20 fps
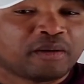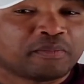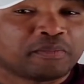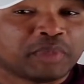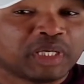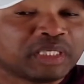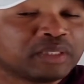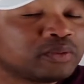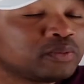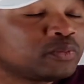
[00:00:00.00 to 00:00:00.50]

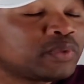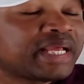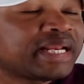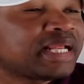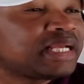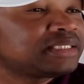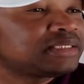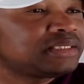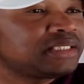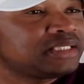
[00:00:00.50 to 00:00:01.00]
But when
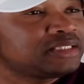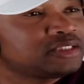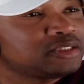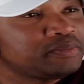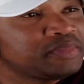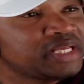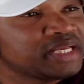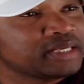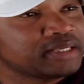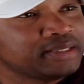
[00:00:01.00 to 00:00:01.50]
I see a
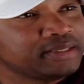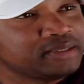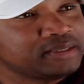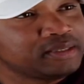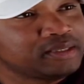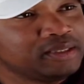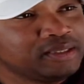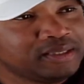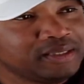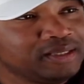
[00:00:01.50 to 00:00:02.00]
Jamaican,
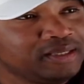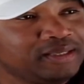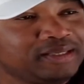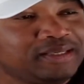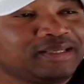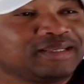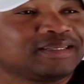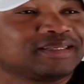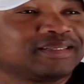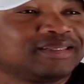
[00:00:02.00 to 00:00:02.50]

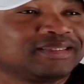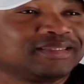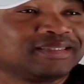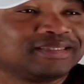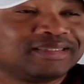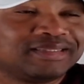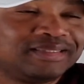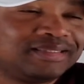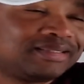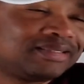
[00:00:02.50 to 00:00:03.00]

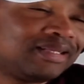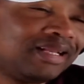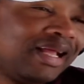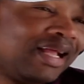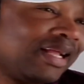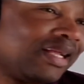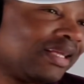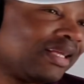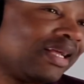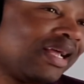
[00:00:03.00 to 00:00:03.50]
it's
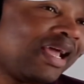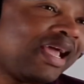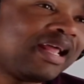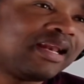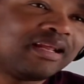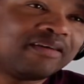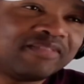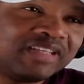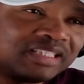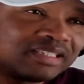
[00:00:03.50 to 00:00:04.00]
like end
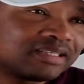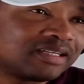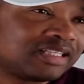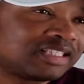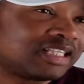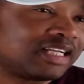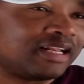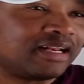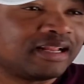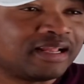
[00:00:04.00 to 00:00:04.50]
of
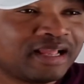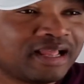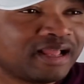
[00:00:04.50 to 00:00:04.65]
discussion.